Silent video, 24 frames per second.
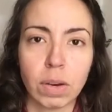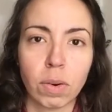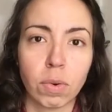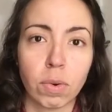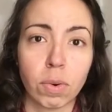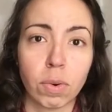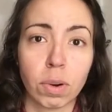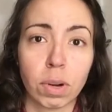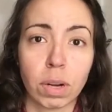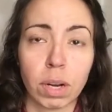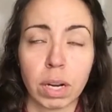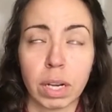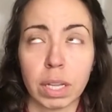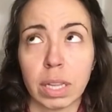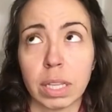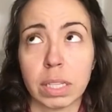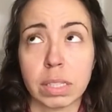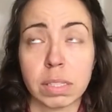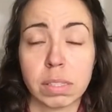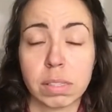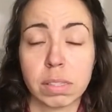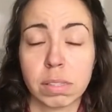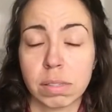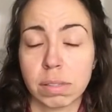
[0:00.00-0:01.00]
or
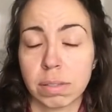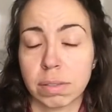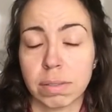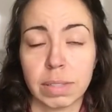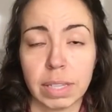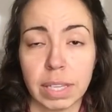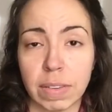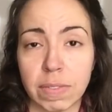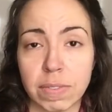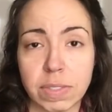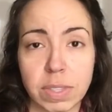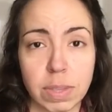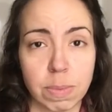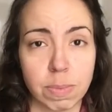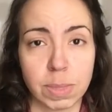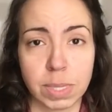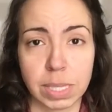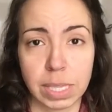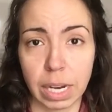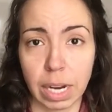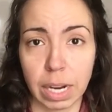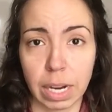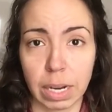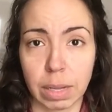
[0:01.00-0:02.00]
let's give some
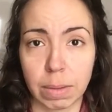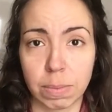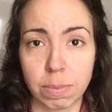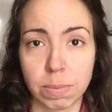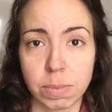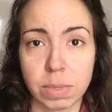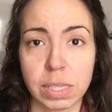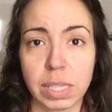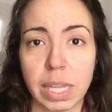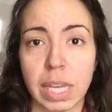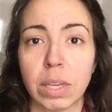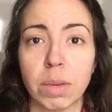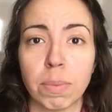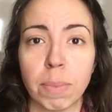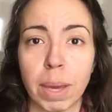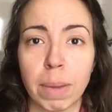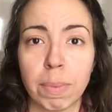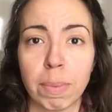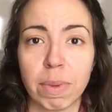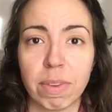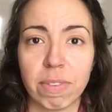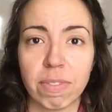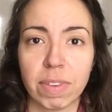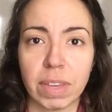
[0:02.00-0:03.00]
synonyms that you might
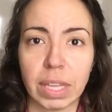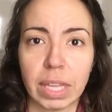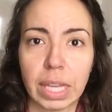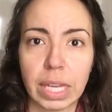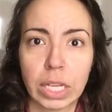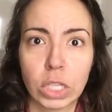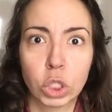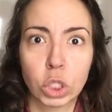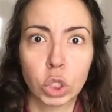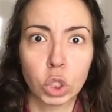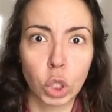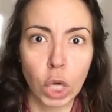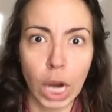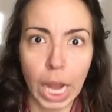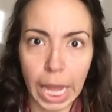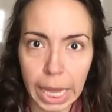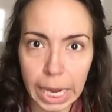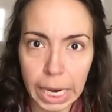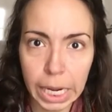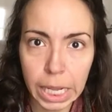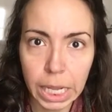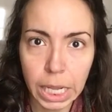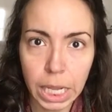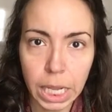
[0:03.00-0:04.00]
be feeling:
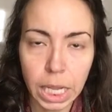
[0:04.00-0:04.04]
dread,